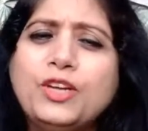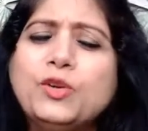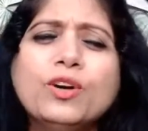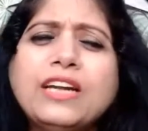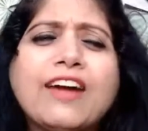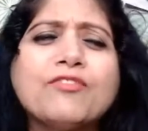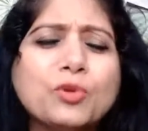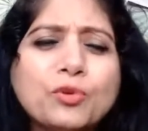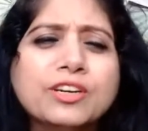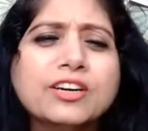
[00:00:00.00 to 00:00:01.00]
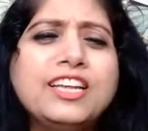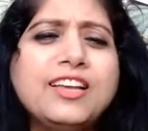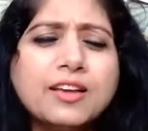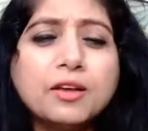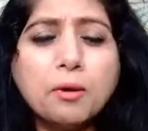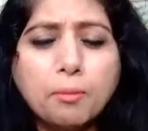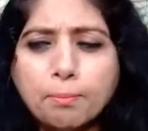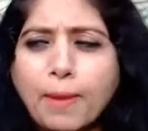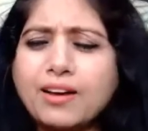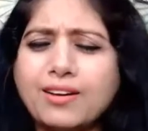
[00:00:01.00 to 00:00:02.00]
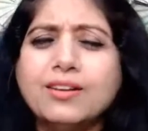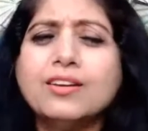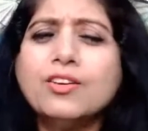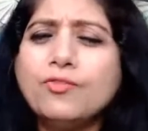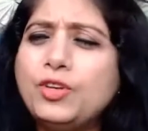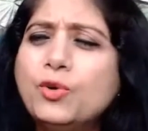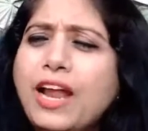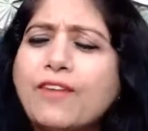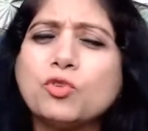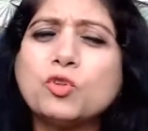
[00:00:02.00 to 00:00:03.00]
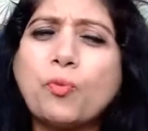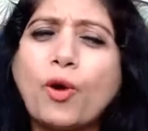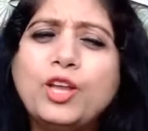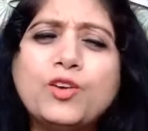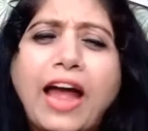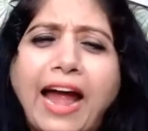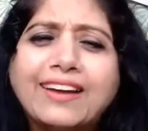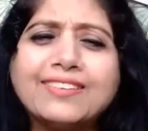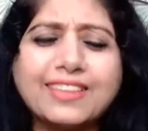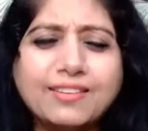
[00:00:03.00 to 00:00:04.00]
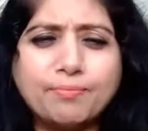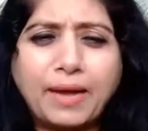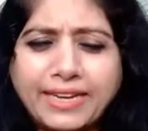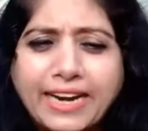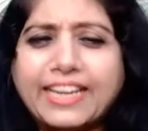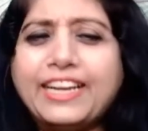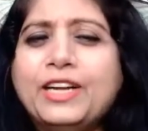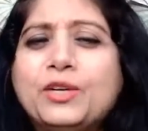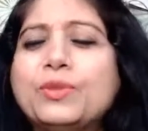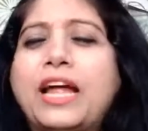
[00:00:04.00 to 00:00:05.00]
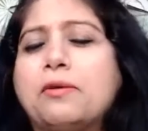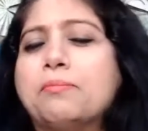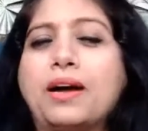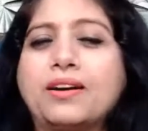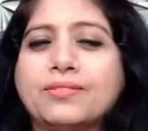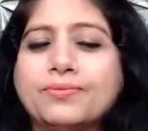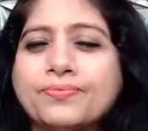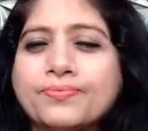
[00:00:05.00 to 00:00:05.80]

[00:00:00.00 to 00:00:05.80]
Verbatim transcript: We don't have to really muck. We don't have to spoil your hands by getting into that muck.